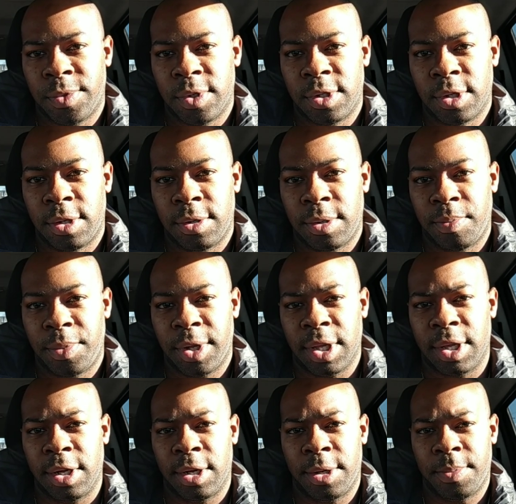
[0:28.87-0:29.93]
So I'm
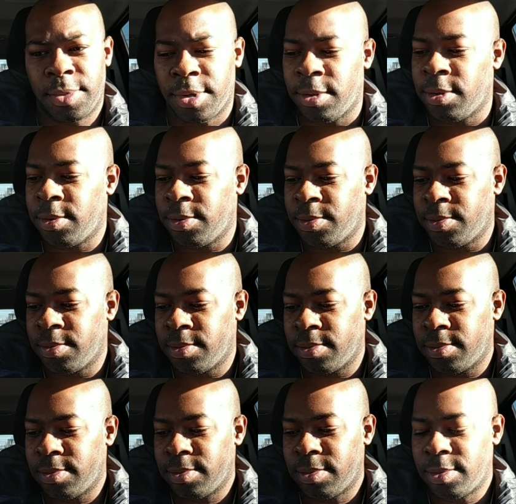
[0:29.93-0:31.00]
picking up
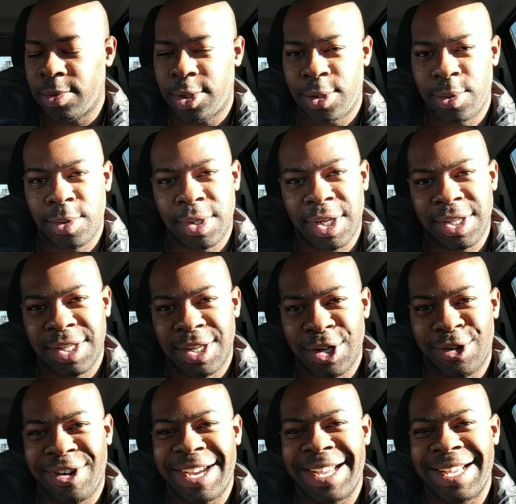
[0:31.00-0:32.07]
2 dozen
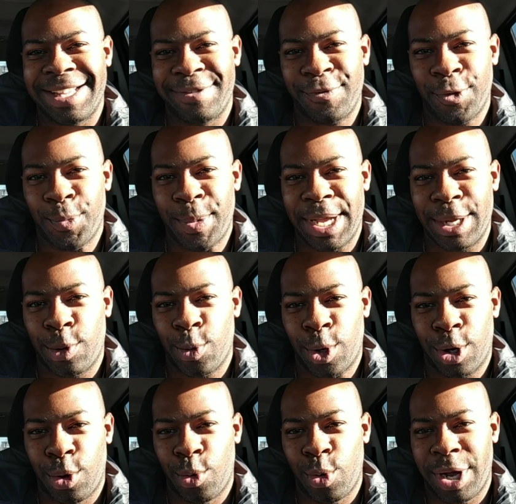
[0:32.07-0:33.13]
of crabs for my
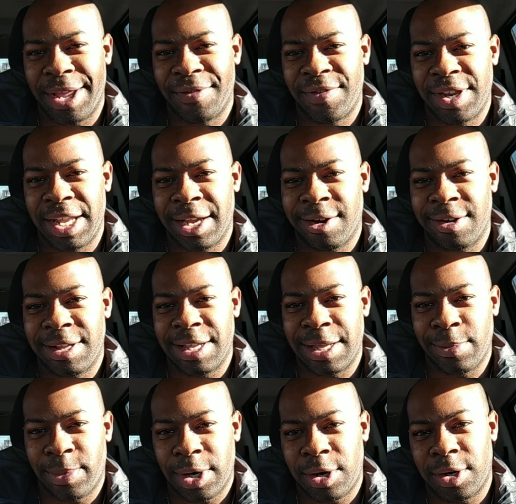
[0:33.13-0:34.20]
wife and
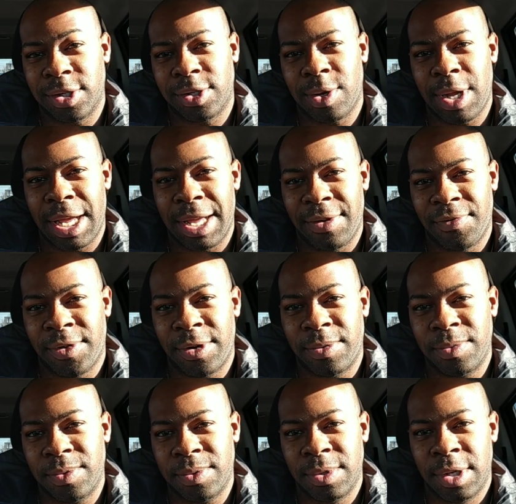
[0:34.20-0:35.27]
everything, but I also have
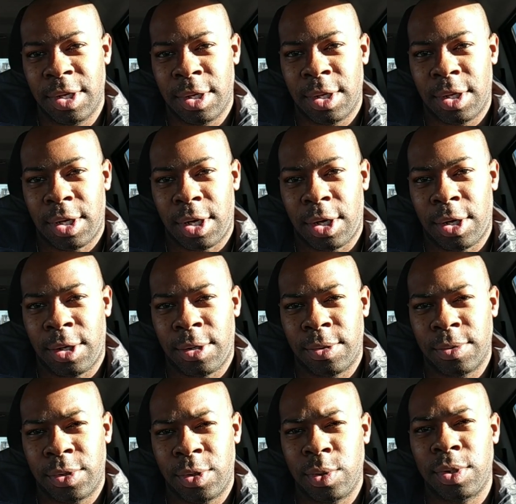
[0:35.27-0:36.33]

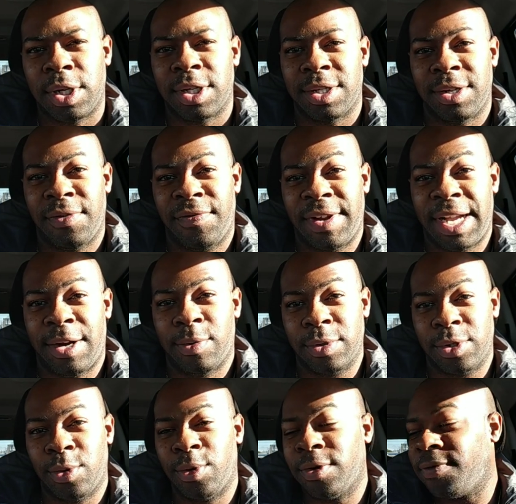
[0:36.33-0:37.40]
2 dozen of
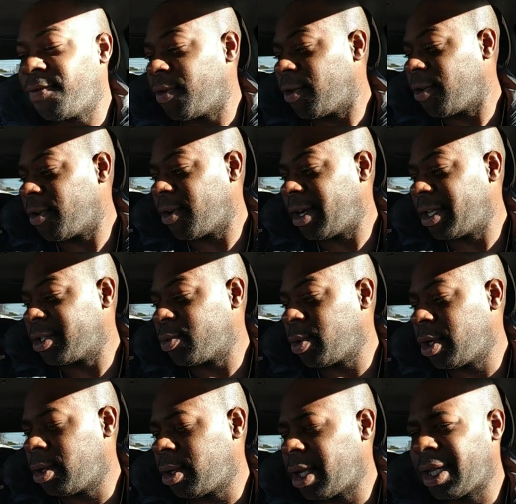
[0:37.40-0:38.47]
flowers ordered for her as
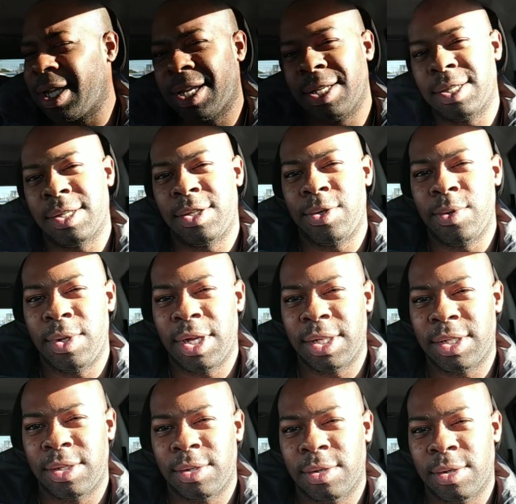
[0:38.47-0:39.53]
well. I think it's a 2
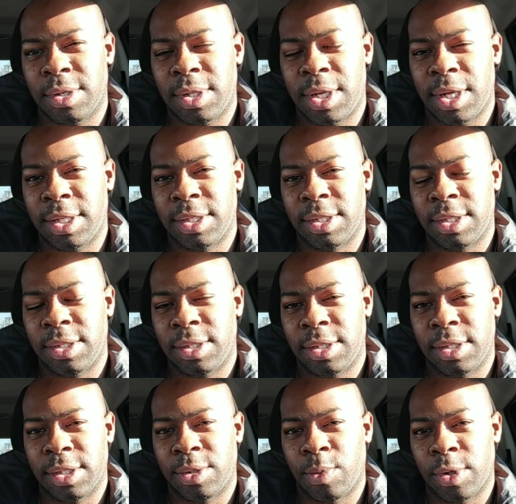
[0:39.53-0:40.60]
dozen or a dozen.
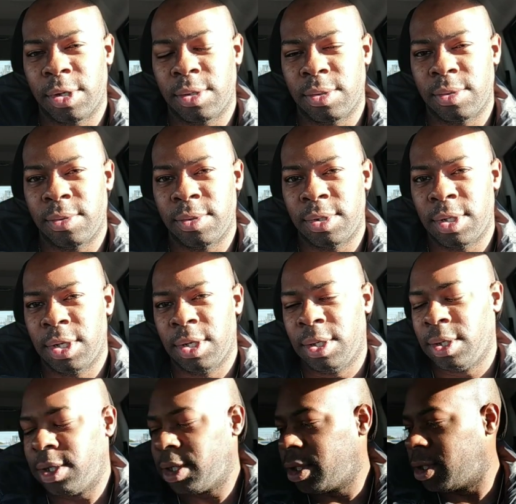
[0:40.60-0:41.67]
It's one of those.
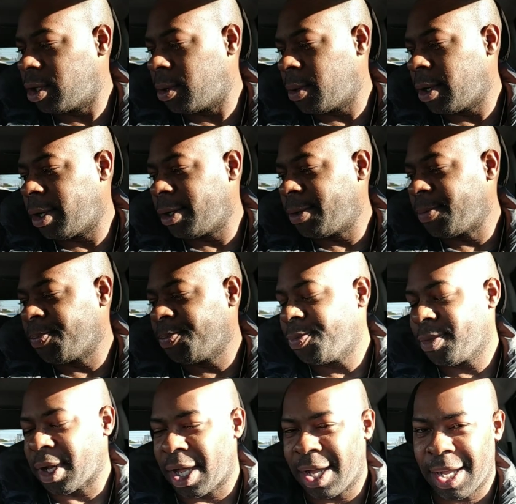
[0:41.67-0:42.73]
So
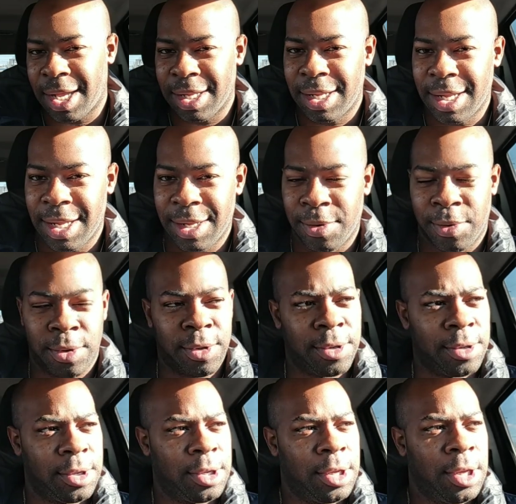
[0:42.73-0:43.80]
I got that ordered.